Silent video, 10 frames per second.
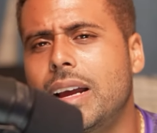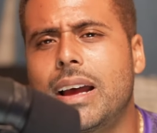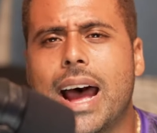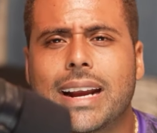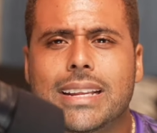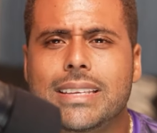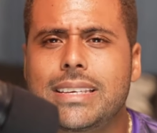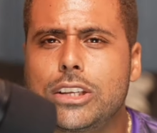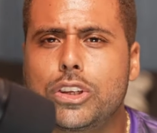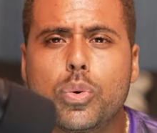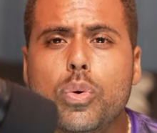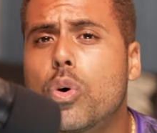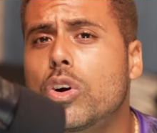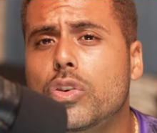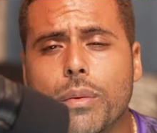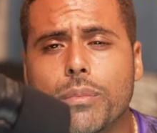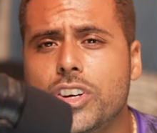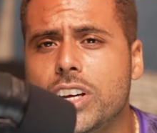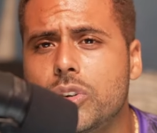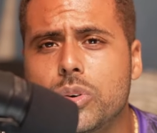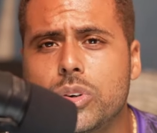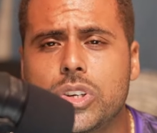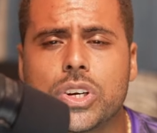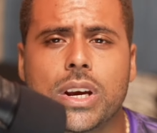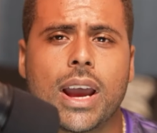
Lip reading: I can see 2 goals from Jesus